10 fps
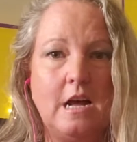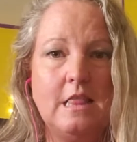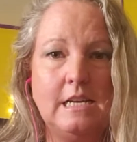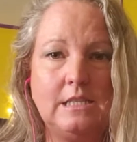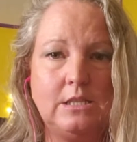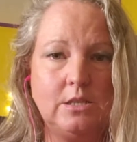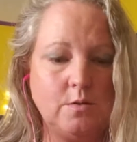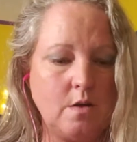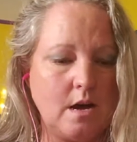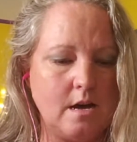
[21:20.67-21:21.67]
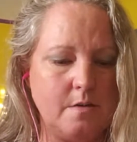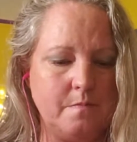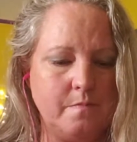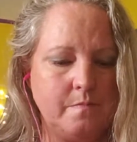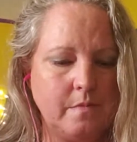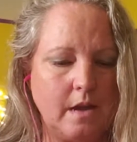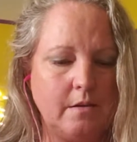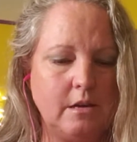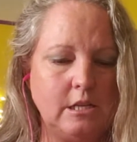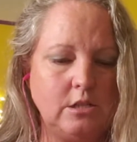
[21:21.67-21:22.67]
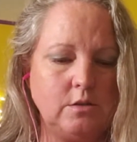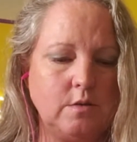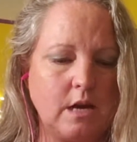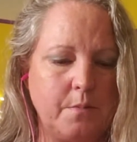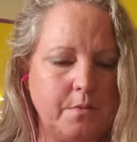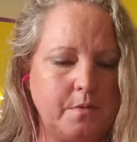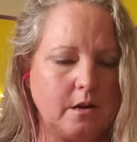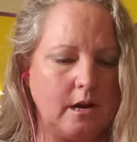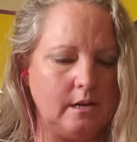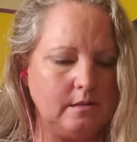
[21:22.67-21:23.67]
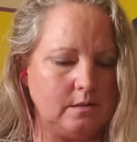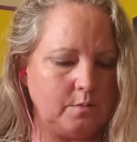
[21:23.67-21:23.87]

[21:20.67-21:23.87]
Let's do, I'm going to do a couple more cards